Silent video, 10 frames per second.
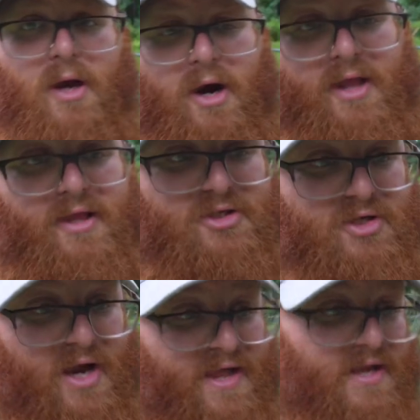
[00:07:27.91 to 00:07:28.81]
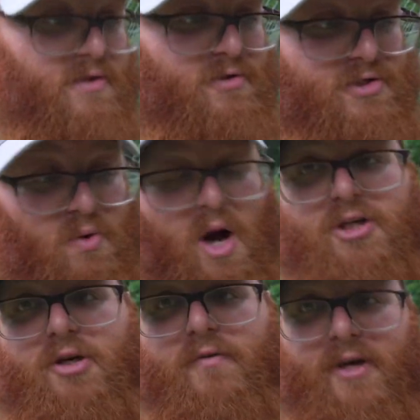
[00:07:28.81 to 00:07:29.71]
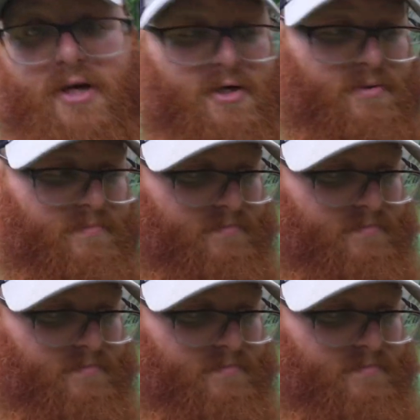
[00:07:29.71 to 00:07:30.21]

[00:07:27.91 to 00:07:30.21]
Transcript: right, let's try that huge squash over here.